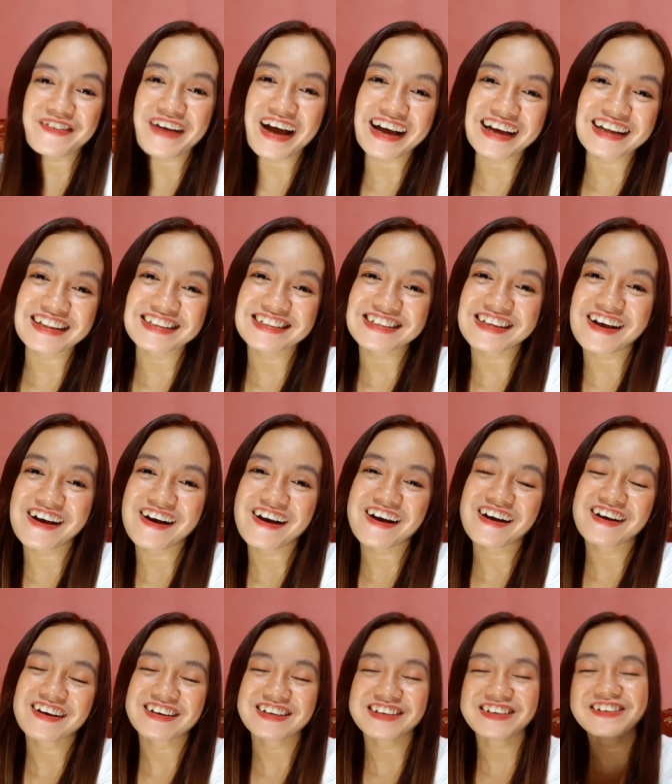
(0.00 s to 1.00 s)
back of
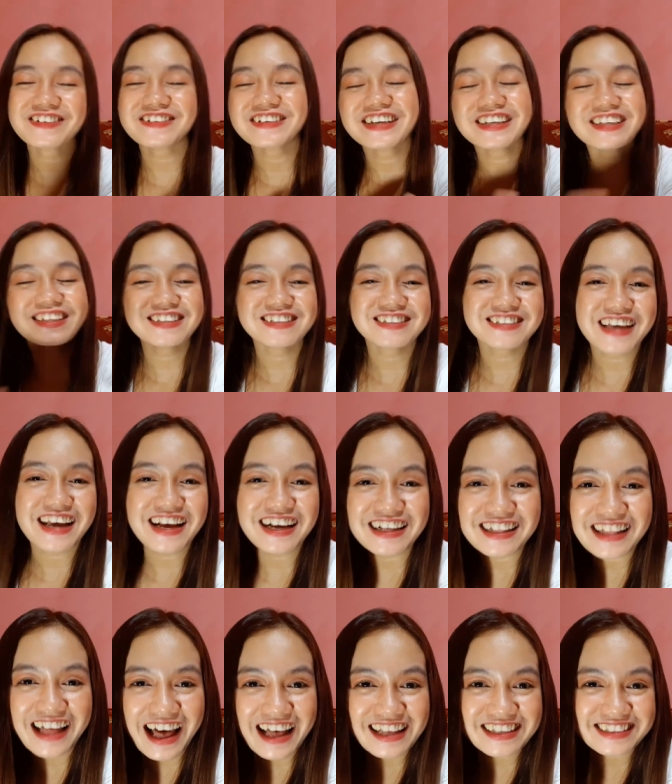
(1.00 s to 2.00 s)
Acadsoc. You're ready to take
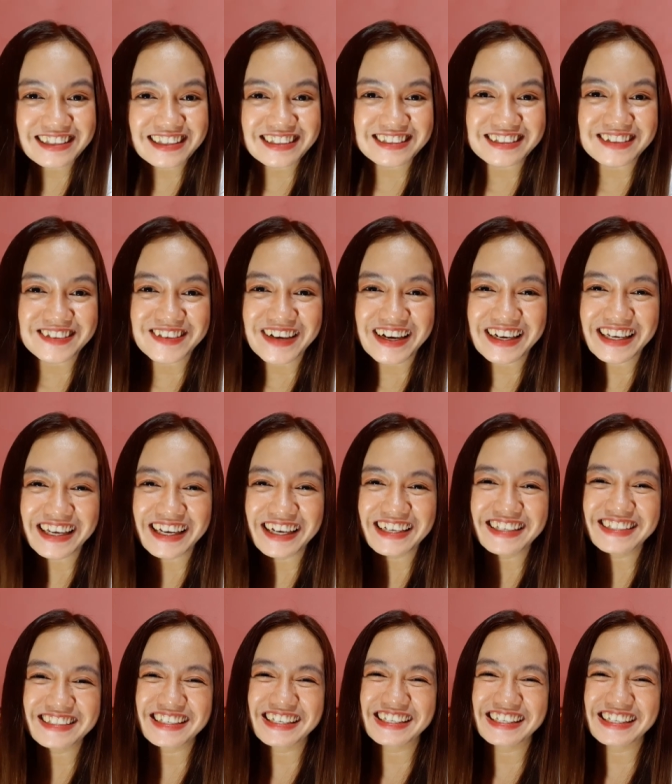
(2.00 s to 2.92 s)
classes already.